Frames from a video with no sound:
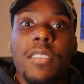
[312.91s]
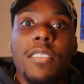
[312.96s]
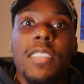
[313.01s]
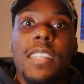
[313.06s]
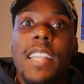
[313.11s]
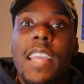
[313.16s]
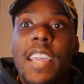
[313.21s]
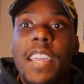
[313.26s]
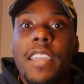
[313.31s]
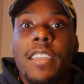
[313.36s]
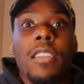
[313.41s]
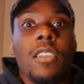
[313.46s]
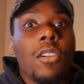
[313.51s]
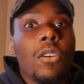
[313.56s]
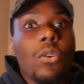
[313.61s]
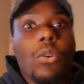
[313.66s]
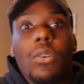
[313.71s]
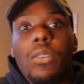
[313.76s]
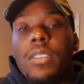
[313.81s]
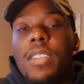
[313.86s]
today
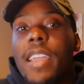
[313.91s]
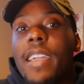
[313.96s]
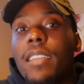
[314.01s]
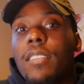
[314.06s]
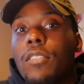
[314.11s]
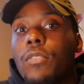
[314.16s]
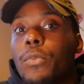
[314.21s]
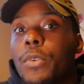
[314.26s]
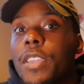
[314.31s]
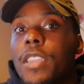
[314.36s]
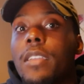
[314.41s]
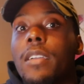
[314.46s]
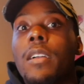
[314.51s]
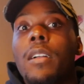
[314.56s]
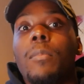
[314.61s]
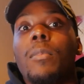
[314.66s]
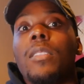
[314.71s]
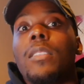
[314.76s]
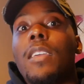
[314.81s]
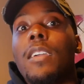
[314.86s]
or next week,
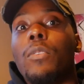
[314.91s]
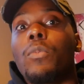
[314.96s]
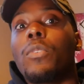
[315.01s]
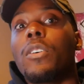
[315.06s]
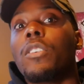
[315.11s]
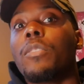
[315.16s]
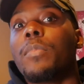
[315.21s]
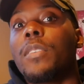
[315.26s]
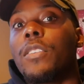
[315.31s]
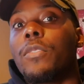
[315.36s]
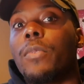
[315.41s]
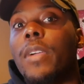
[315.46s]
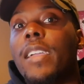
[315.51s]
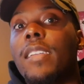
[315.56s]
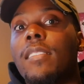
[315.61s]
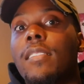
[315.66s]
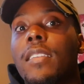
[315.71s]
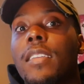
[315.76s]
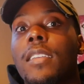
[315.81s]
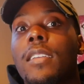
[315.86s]
but they will be
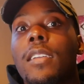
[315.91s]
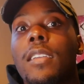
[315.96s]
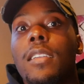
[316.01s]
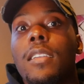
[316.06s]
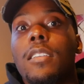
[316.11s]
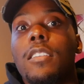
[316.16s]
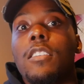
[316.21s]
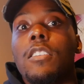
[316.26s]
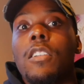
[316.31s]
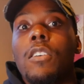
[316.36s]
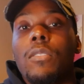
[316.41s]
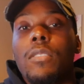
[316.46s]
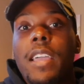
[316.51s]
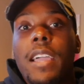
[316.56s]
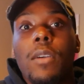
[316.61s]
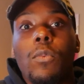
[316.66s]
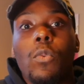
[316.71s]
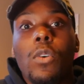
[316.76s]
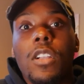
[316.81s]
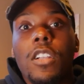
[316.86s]
raising, you know,
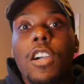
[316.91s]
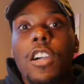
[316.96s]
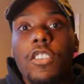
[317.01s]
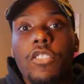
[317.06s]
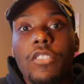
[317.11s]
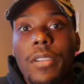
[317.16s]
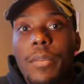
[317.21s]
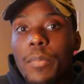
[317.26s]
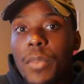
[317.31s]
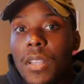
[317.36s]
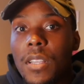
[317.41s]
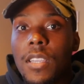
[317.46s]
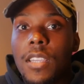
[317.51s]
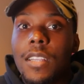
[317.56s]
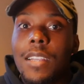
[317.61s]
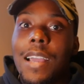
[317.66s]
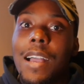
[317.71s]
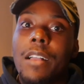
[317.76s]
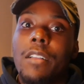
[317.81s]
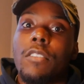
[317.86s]
that $100 million
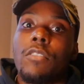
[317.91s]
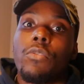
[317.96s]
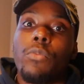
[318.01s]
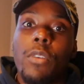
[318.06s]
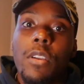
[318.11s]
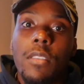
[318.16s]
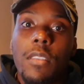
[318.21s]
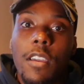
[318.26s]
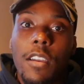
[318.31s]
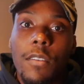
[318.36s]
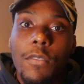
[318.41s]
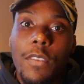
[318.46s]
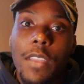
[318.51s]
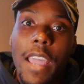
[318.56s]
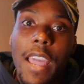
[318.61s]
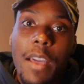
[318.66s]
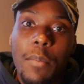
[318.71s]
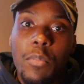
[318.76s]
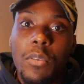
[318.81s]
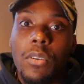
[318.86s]
worth of
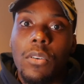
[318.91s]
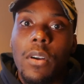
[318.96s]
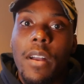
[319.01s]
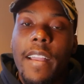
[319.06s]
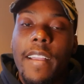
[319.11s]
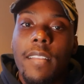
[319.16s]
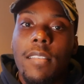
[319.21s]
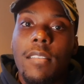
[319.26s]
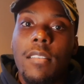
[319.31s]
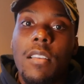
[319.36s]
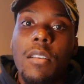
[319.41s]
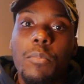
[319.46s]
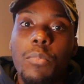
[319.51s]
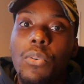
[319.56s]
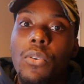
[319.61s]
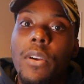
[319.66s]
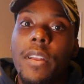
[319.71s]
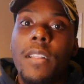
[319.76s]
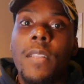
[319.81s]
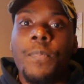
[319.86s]
capital at some
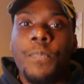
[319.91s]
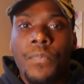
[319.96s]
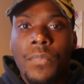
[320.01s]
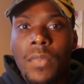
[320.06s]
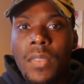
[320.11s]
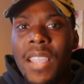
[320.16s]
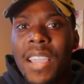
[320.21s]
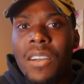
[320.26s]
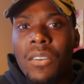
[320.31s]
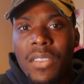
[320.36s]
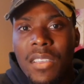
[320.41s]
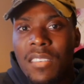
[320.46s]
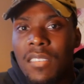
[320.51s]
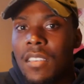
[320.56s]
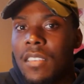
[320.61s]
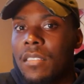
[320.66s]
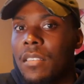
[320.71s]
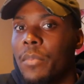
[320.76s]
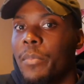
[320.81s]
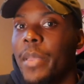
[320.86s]
point. Now, is
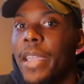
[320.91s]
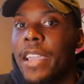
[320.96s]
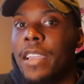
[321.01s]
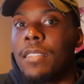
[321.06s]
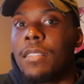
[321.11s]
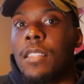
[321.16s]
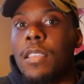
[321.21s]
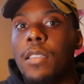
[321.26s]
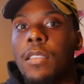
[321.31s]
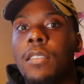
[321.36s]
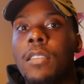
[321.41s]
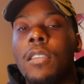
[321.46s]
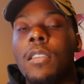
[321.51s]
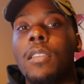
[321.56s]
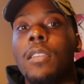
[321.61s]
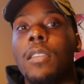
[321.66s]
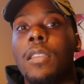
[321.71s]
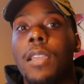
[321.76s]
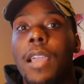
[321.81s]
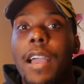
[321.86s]
this a bad thing?
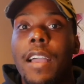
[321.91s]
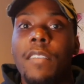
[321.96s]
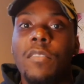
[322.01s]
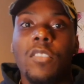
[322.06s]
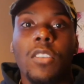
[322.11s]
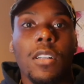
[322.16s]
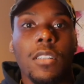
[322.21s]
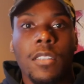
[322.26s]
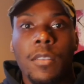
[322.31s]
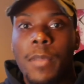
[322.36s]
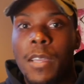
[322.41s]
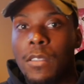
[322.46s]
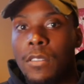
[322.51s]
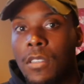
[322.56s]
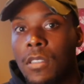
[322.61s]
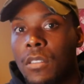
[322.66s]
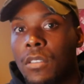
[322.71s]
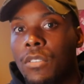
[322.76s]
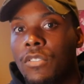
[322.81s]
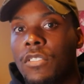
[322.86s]
I've talked about
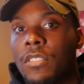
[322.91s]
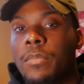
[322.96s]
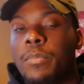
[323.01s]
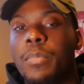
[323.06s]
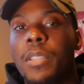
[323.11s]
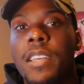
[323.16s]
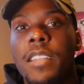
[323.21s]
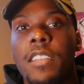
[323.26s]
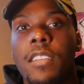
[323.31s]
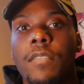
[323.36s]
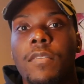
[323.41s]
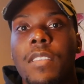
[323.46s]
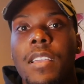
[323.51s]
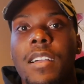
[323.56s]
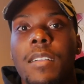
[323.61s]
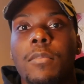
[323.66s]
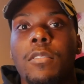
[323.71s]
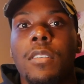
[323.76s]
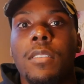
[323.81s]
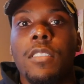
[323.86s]
dilution plenty of
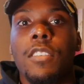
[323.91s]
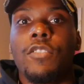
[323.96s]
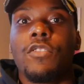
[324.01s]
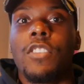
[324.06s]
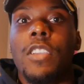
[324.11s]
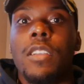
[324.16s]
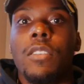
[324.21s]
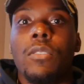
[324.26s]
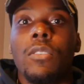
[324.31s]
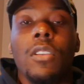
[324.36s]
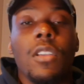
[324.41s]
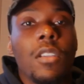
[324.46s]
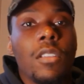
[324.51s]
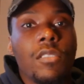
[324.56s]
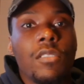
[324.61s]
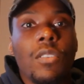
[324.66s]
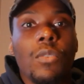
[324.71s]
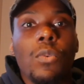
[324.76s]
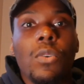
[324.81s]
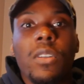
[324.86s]
times on this channel,
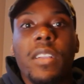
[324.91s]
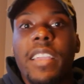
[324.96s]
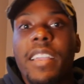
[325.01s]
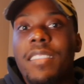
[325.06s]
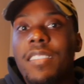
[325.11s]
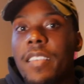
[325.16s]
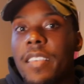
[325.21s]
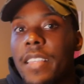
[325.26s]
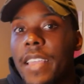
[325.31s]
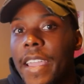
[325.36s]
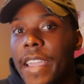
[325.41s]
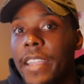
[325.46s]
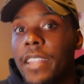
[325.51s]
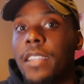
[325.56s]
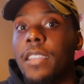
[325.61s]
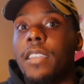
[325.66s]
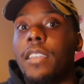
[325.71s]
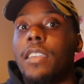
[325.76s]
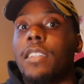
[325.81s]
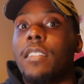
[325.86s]
so we'll get to that
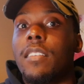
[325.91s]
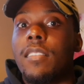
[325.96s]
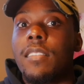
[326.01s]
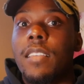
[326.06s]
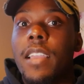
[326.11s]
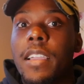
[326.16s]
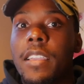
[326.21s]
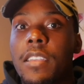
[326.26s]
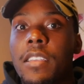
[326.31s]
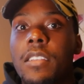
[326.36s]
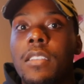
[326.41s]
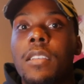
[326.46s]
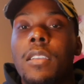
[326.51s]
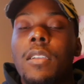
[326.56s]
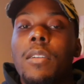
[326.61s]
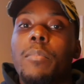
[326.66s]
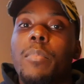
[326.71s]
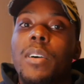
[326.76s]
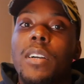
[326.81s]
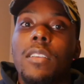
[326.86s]
in a second,
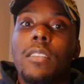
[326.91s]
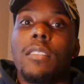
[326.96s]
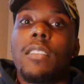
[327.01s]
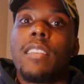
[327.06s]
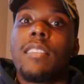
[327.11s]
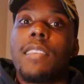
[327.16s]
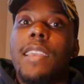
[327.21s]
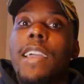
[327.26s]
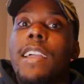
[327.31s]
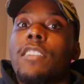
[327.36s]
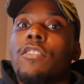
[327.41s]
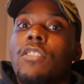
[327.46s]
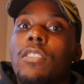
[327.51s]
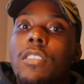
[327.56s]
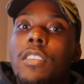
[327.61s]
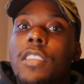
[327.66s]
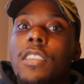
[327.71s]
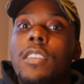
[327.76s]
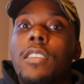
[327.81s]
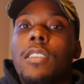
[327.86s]
but let's
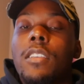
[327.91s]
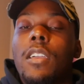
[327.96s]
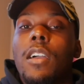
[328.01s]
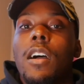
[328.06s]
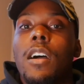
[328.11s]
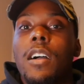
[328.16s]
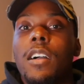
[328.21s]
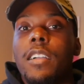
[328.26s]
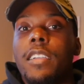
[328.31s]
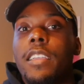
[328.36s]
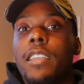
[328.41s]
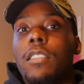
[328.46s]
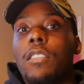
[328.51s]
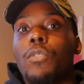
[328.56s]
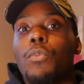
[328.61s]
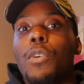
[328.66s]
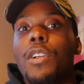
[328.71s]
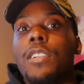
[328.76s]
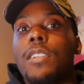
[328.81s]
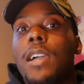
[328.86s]
actually get the
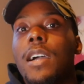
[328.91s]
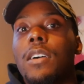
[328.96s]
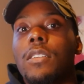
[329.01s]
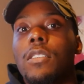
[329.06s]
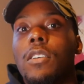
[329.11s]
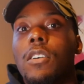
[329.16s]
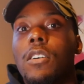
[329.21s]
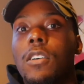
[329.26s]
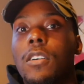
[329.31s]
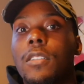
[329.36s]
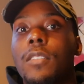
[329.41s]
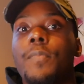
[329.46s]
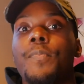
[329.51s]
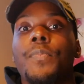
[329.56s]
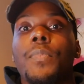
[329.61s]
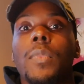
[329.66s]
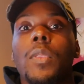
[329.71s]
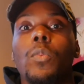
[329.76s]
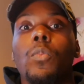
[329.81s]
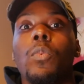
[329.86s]
rundown on
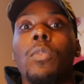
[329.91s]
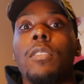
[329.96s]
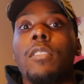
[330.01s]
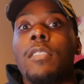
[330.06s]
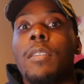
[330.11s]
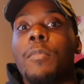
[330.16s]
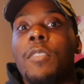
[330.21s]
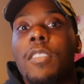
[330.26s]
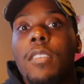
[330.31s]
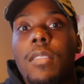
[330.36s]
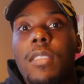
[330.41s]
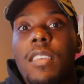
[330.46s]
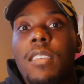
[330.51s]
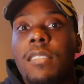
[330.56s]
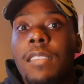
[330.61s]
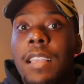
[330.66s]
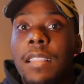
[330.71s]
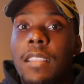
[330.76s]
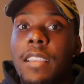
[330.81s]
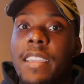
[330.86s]
some of the things
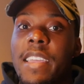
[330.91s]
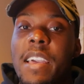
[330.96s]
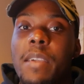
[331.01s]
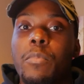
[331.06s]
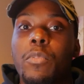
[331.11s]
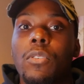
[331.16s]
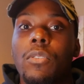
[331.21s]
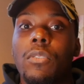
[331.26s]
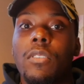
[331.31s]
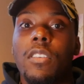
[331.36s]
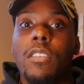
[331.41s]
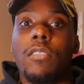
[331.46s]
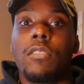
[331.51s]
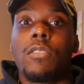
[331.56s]
that the capital is